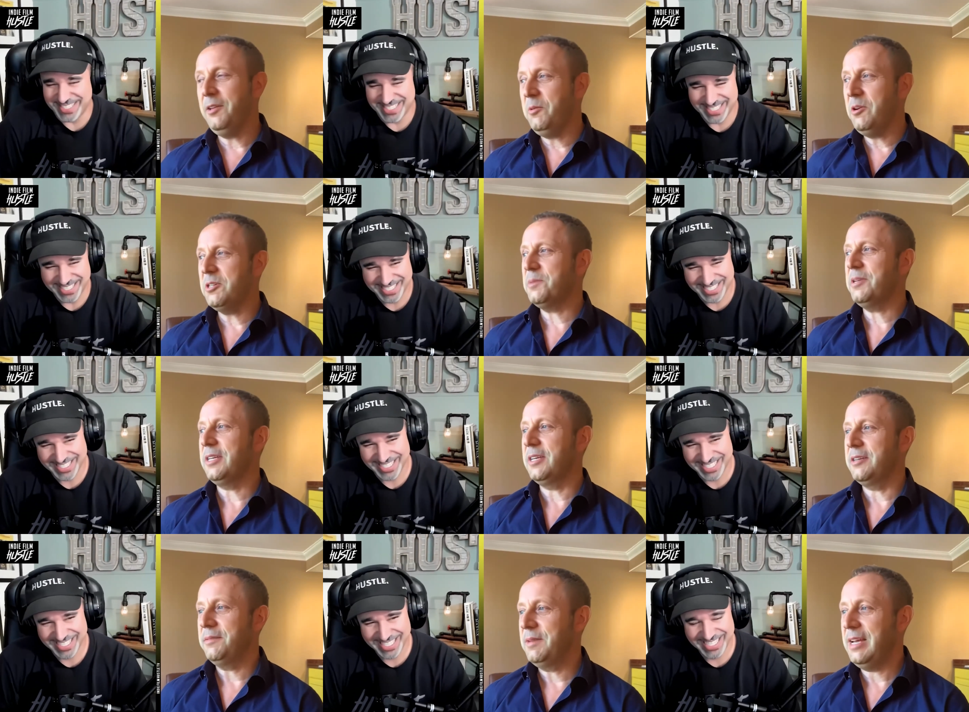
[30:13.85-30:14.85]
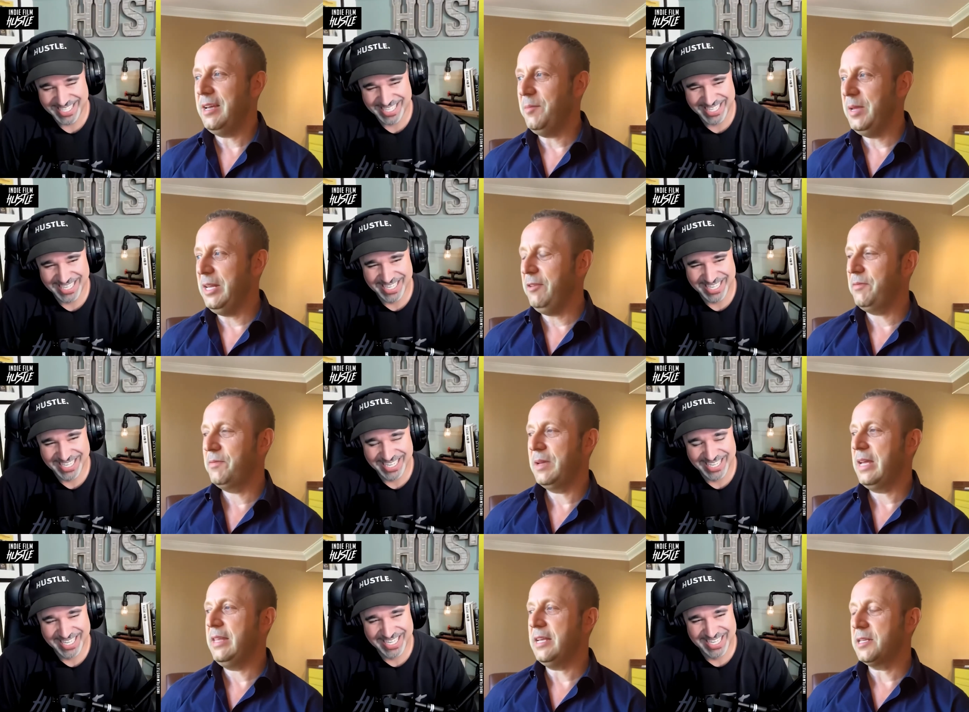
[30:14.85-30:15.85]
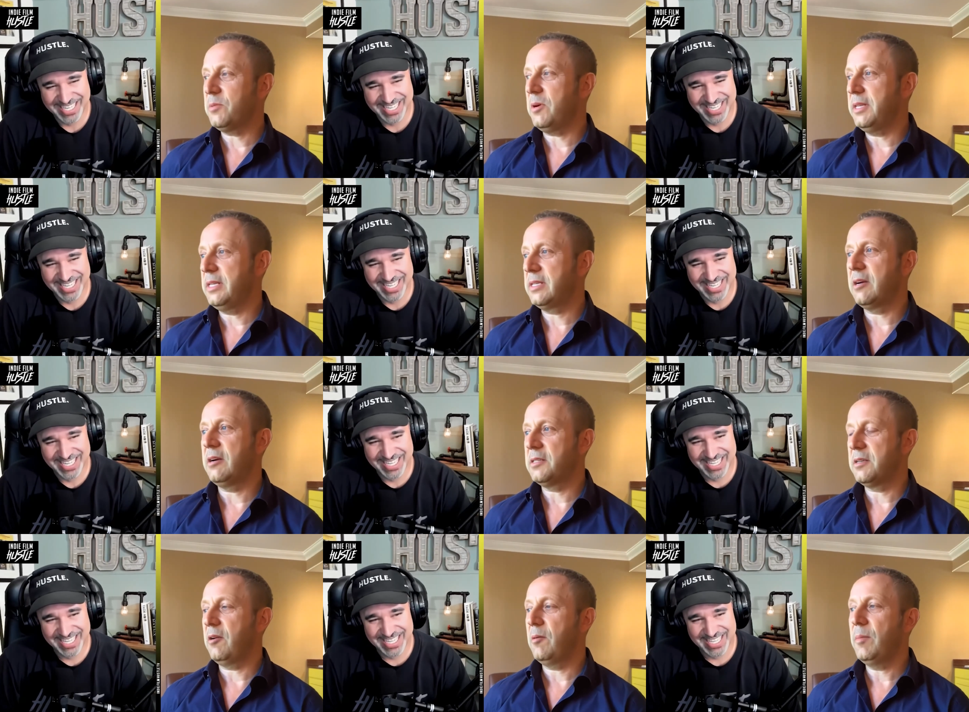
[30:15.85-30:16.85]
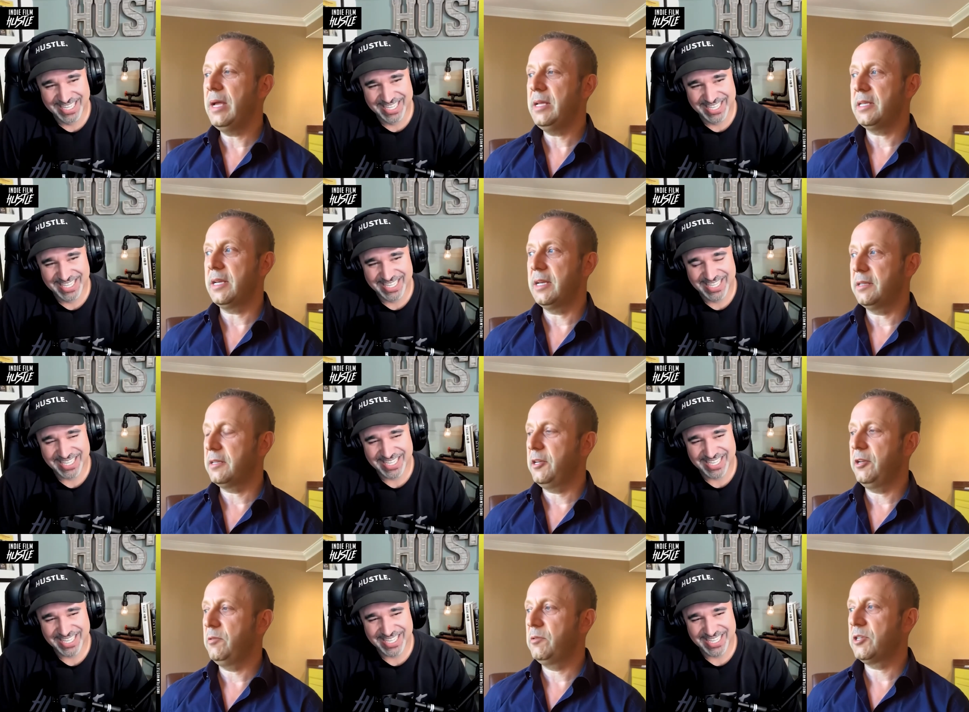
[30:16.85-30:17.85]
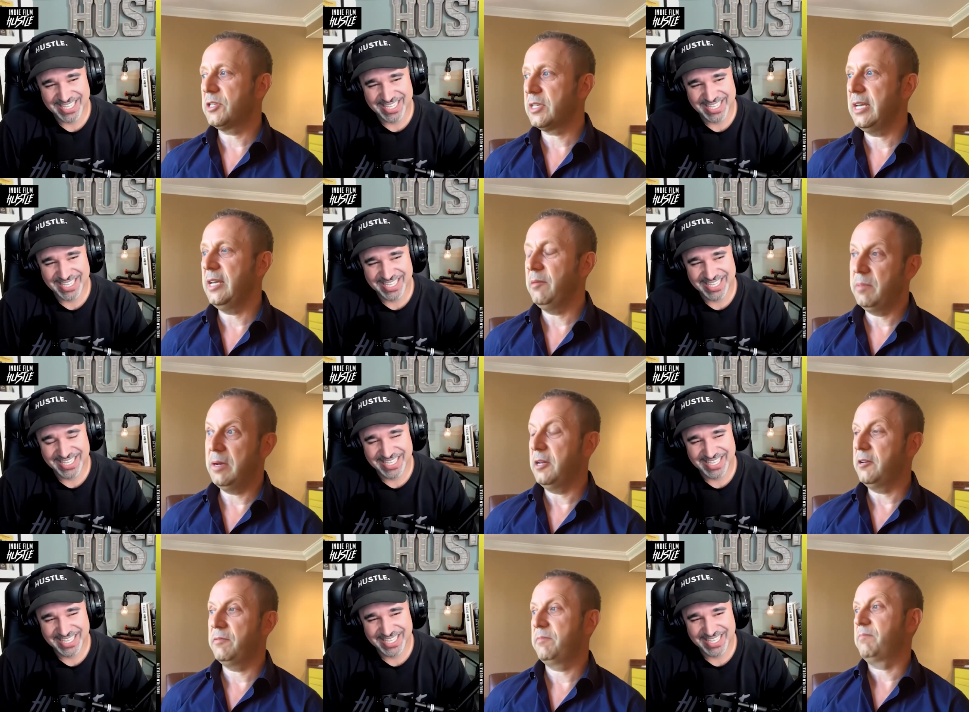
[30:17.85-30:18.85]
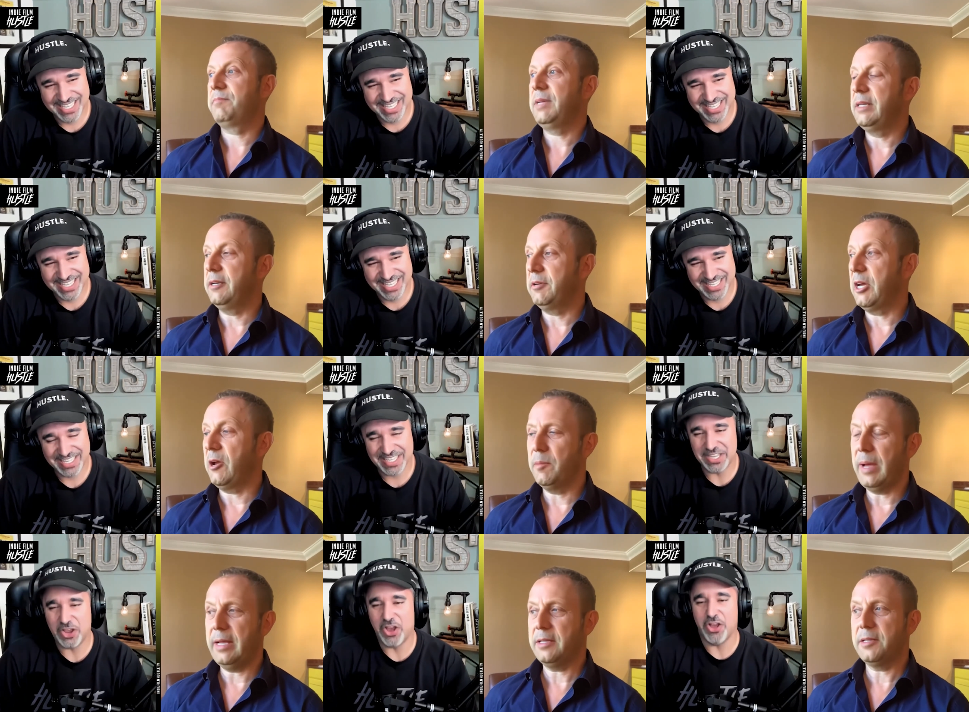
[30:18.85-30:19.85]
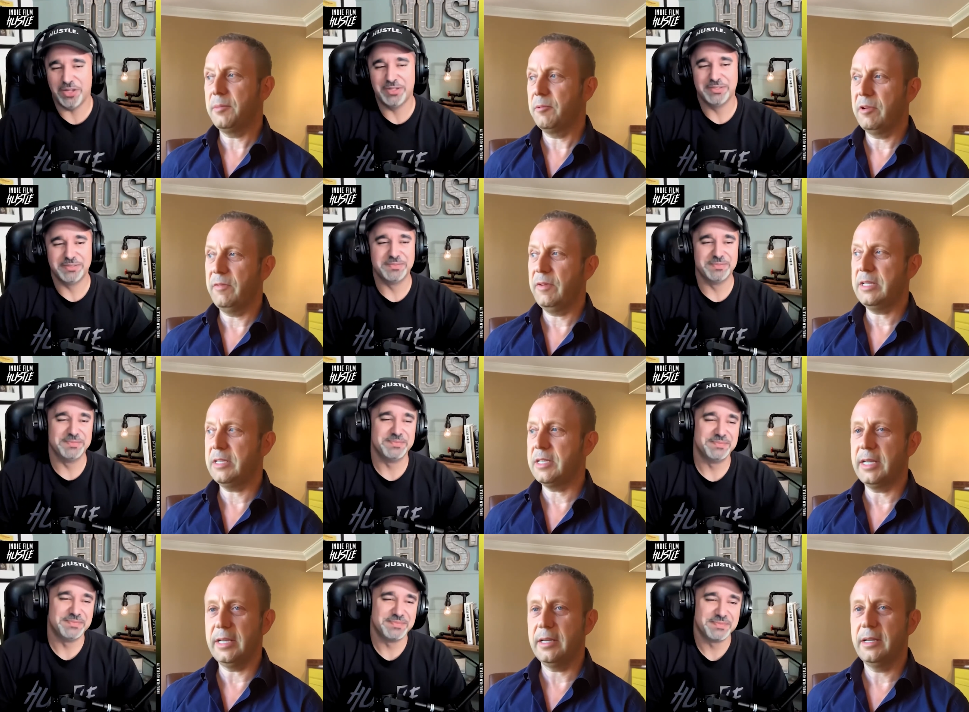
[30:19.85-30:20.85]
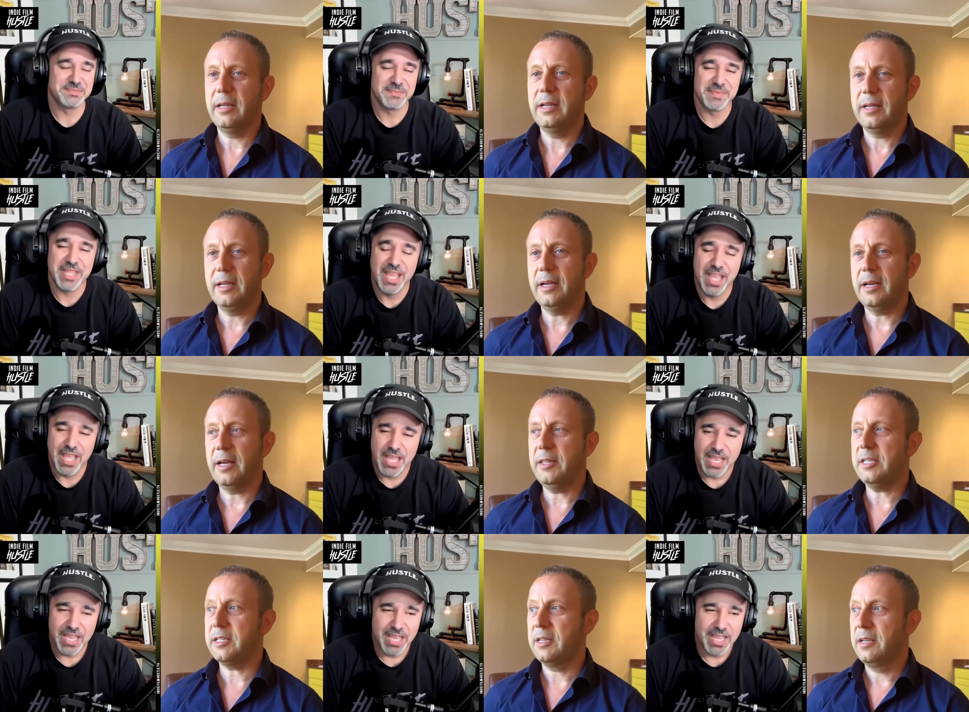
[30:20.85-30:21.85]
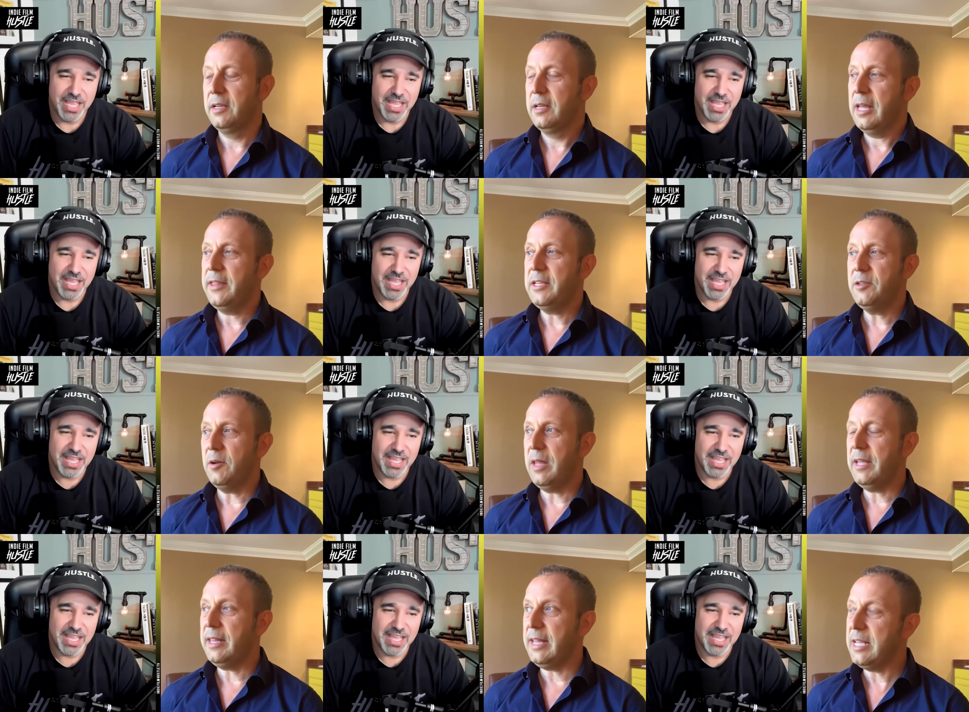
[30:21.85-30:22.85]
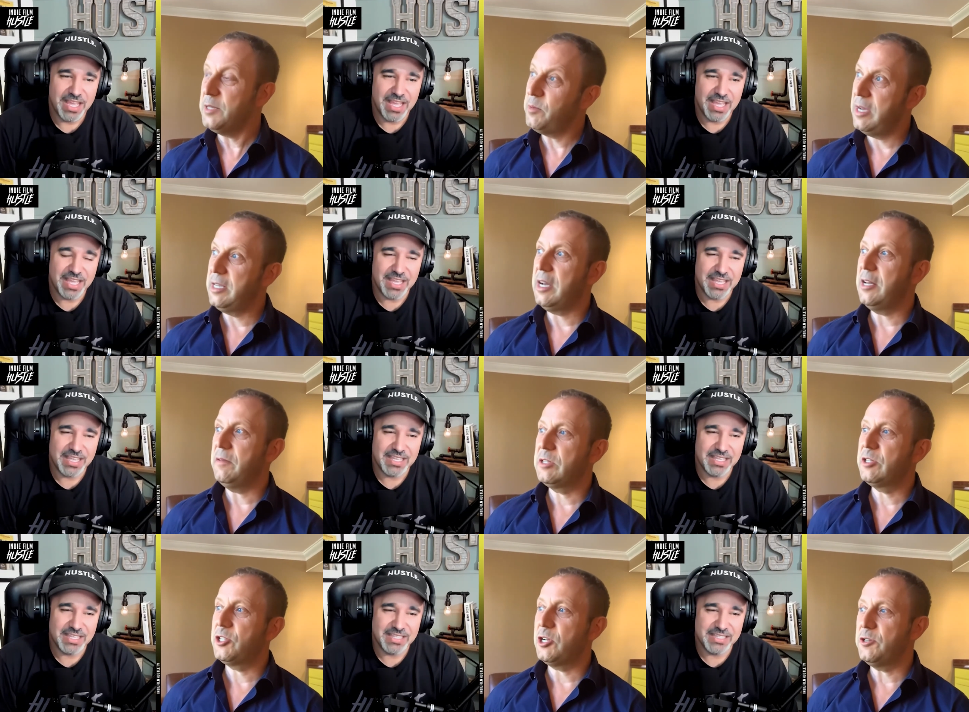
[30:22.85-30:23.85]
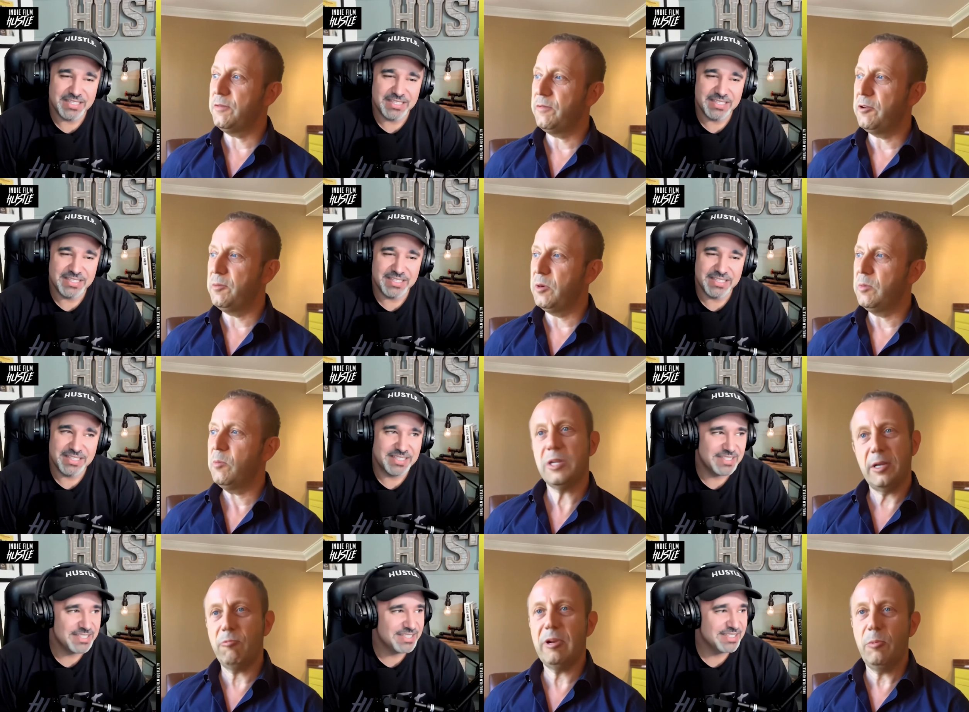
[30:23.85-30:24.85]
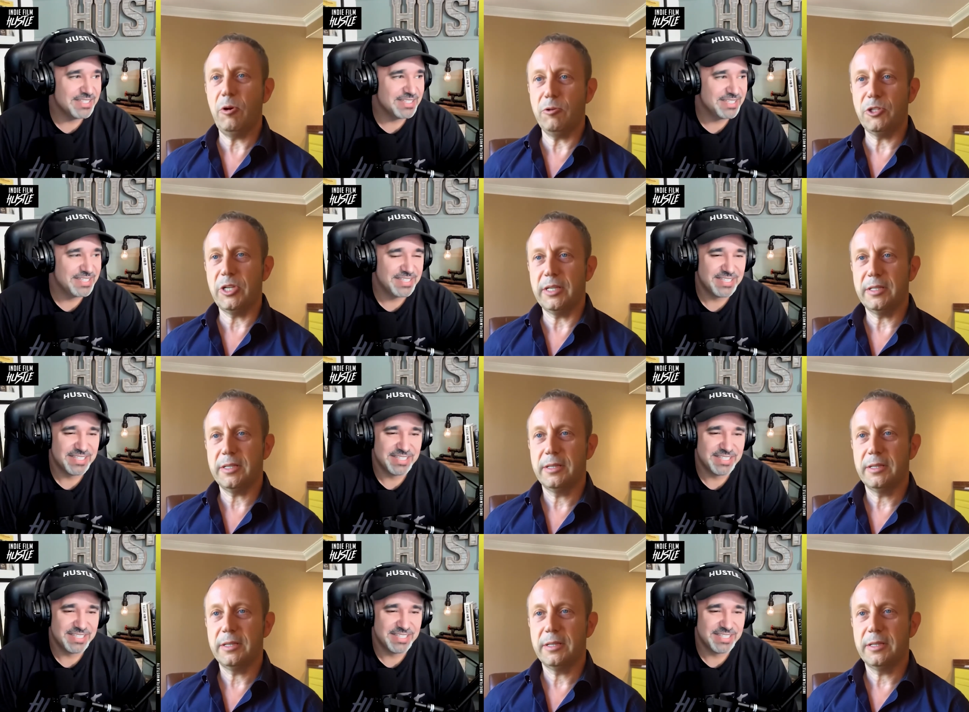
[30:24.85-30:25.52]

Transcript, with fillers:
Speaker 1: you would, wouldn't you? Uh, I mean, if and that's why these guys are amazing, and you just keep kind of you know going back and to the thing. Yeah, and there's there's not, and that, that's why I kind of judge a film on would I rewatch it?